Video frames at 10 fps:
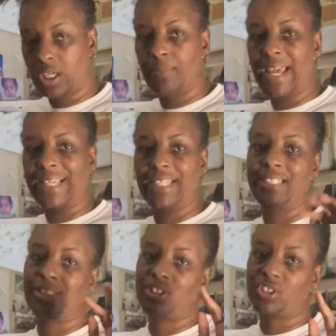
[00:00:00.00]
back and
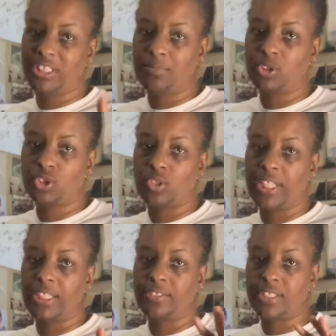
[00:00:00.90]

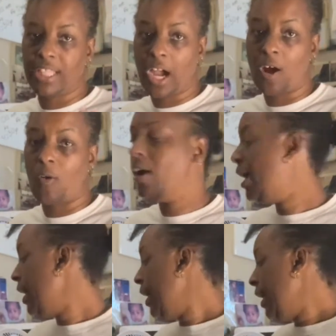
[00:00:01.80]
demonstrate to y'all
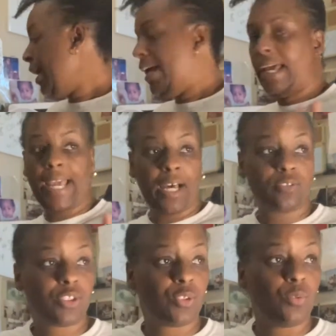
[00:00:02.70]
how
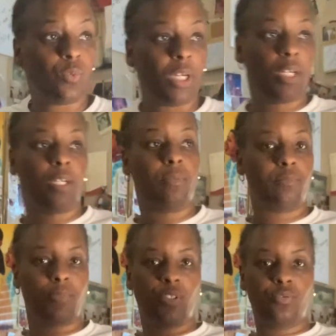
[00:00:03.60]
to um,
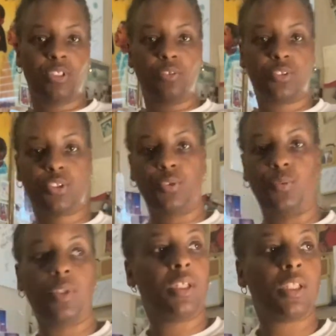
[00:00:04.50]
use those two,
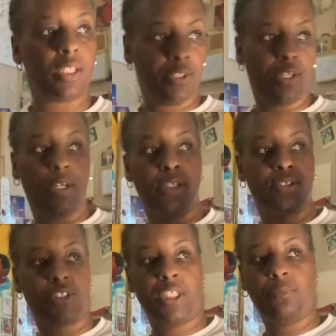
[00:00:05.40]
the uh,
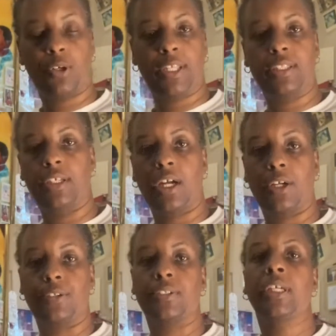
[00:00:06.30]
steamer and the
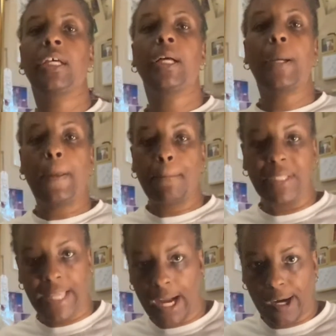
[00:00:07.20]
iron. But
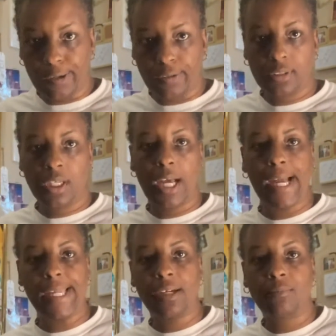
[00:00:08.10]
y'all,
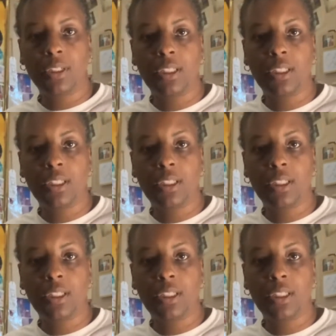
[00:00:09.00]
I am